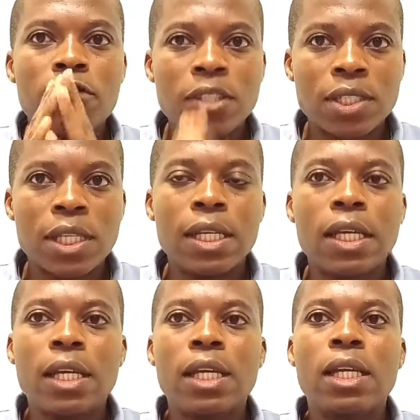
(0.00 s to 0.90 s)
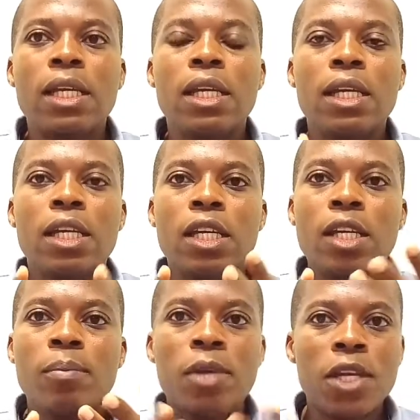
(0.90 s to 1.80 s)
invested in
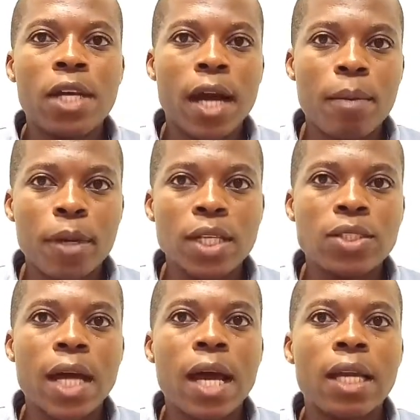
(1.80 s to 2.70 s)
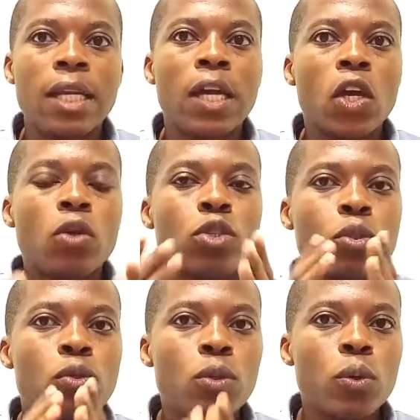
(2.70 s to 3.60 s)
media companies, and you
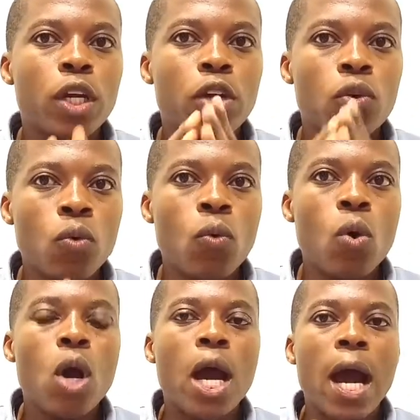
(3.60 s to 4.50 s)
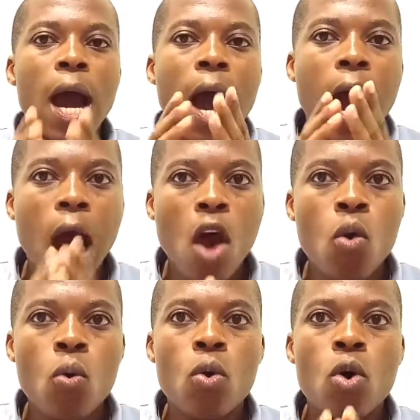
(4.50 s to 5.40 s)
should look into
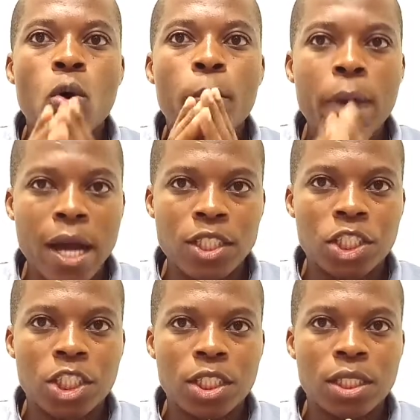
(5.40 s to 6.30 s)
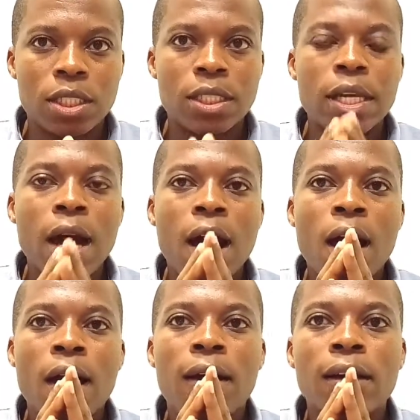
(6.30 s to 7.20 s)
how much they
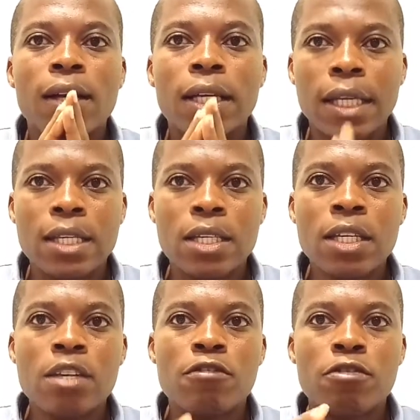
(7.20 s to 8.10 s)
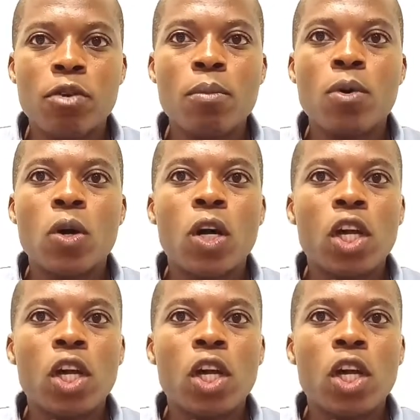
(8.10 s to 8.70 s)
are getting from